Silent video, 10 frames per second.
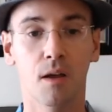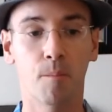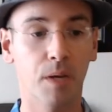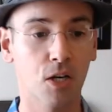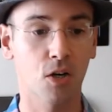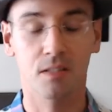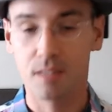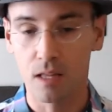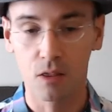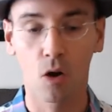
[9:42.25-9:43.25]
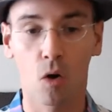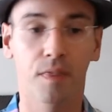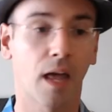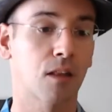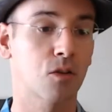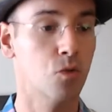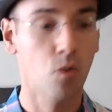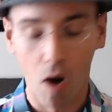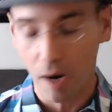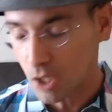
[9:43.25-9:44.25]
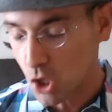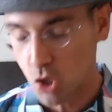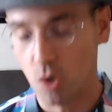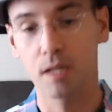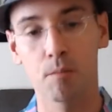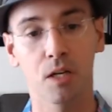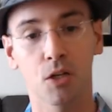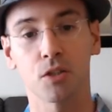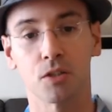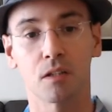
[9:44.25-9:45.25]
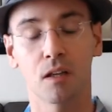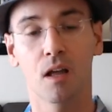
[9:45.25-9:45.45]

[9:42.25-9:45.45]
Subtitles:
because they know that you are incredibly good